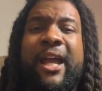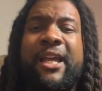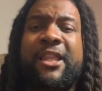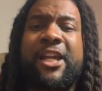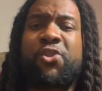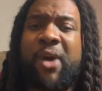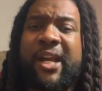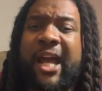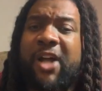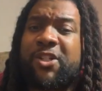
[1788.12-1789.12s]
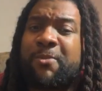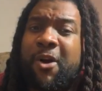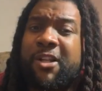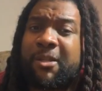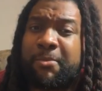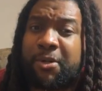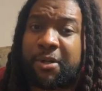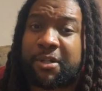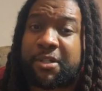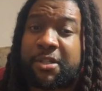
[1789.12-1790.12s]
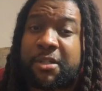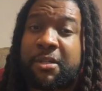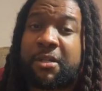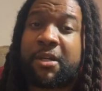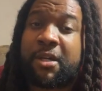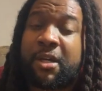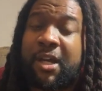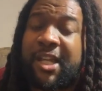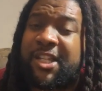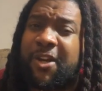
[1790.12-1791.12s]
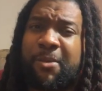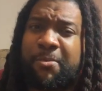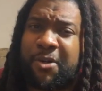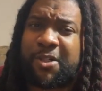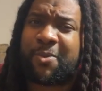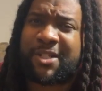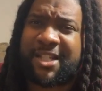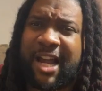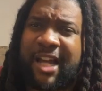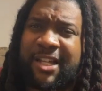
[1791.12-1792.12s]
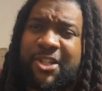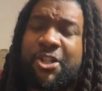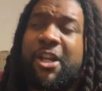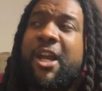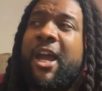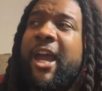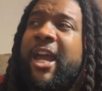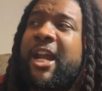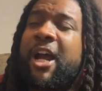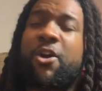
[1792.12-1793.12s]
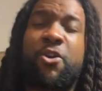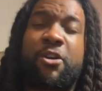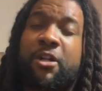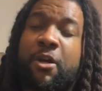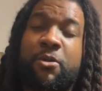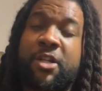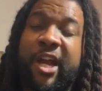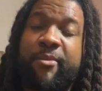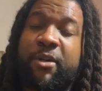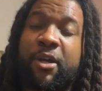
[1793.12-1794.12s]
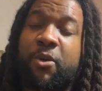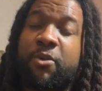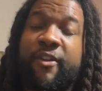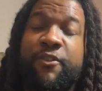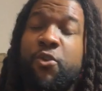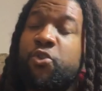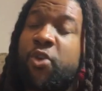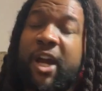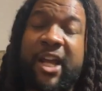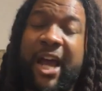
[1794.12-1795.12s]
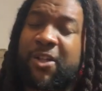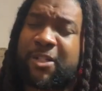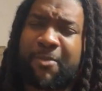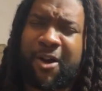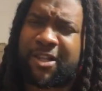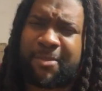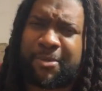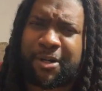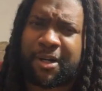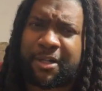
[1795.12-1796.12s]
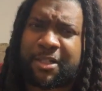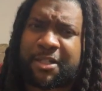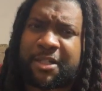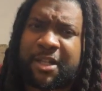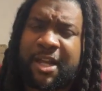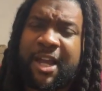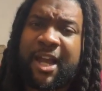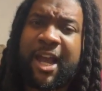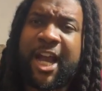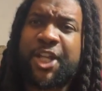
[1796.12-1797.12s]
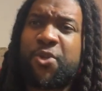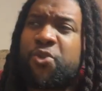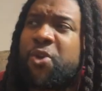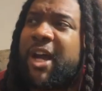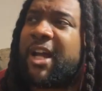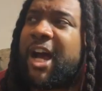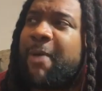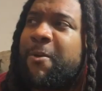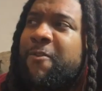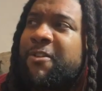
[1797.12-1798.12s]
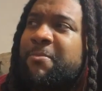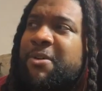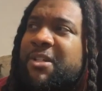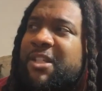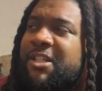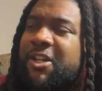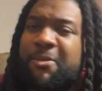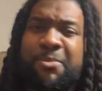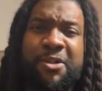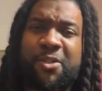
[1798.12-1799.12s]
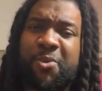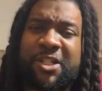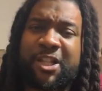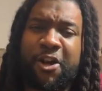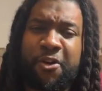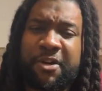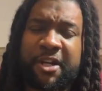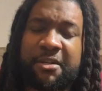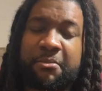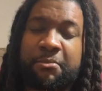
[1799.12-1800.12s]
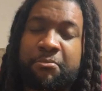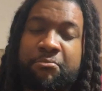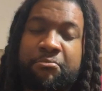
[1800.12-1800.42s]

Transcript: Like they try to outsmart the books until the books was knowledge. And I heard a long time ago, if you try to outsmart the books and you try to hop over the books until the books was learning,